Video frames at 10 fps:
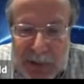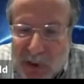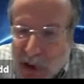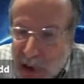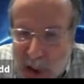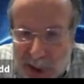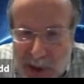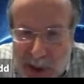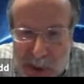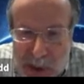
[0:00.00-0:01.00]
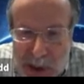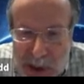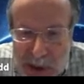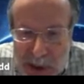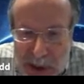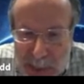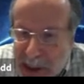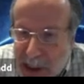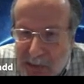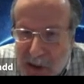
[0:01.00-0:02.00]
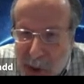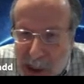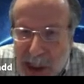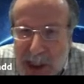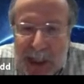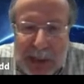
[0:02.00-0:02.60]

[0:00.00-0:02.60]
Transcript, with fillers: the Foreign Service was in the midst of attrition, in the